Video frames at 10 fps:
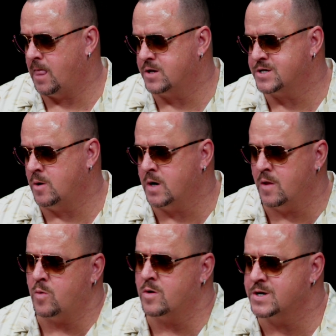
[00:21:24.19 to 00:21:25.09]
So in other
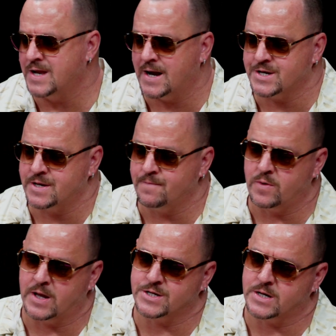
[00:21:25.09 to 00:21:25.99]
words, not simple
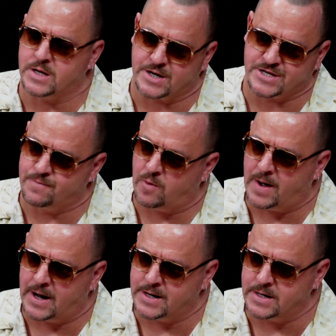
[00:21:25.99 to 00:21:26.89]
as in like
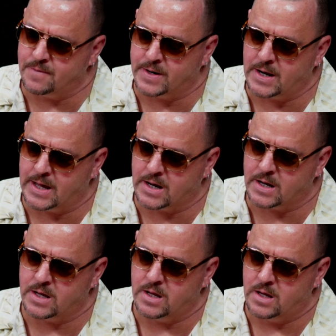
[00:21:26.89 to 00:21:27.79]
simple-minded, but like
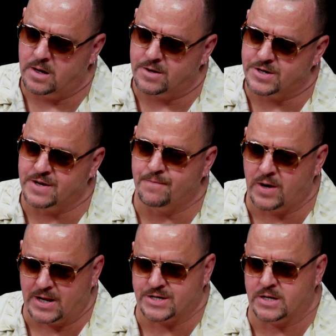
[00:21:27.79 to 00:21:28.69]
simple
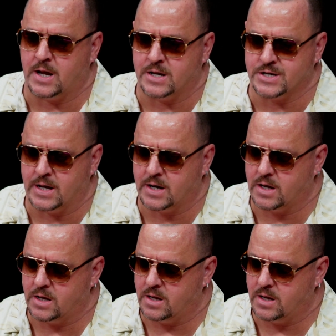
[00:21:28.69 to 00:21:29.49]
as like